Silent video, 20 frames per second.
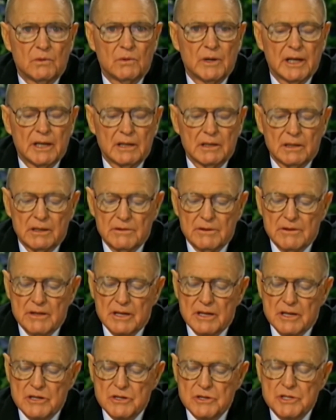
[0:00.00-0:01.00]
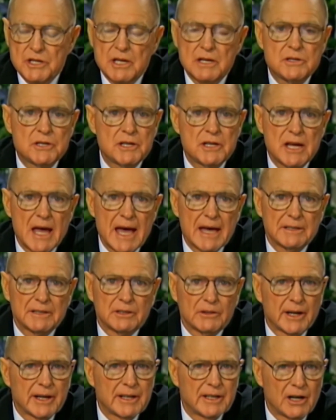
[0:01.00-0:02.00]
Well, you see, she had
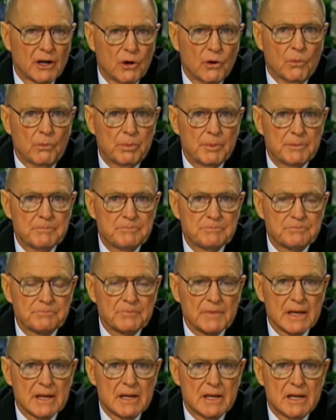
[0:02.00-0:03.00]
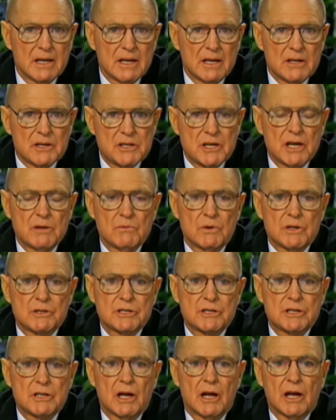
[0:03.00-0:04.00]
great hope. She
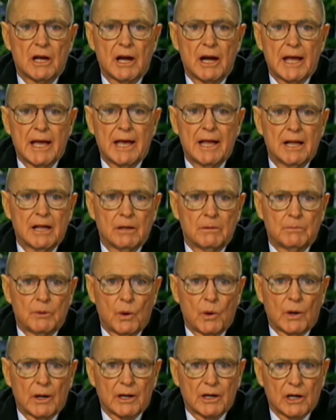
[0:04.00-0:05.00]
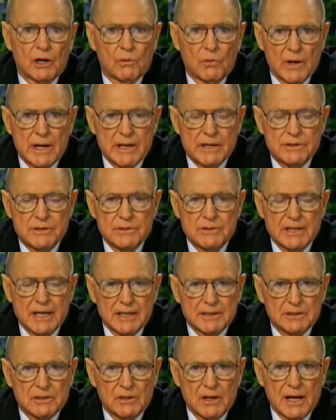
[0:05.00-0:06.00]
was elbowing her way through
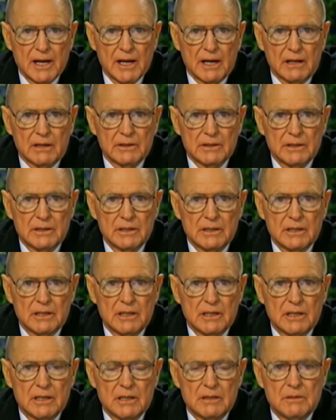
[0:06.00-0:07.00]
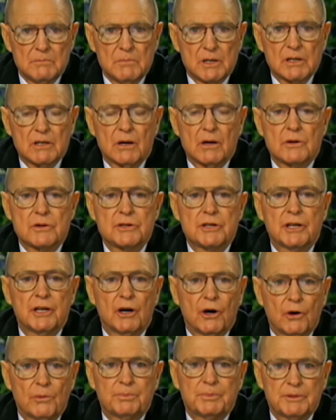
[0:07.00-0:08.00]
that crowd because she
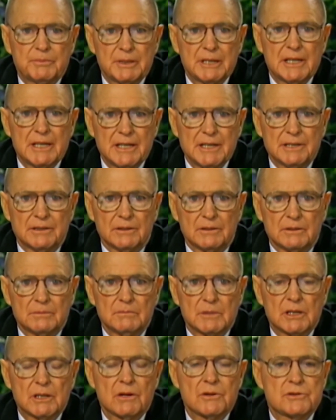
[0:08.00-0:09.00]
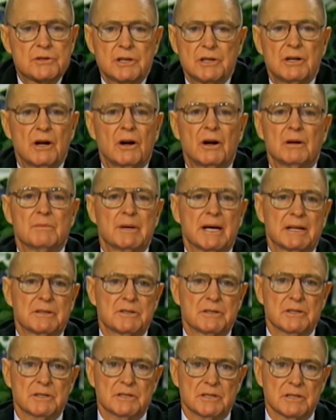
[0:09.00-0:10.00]
hoped to be healed, because she'd heard
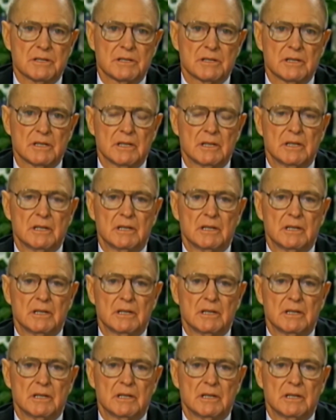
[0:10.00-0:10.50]
about Jesus.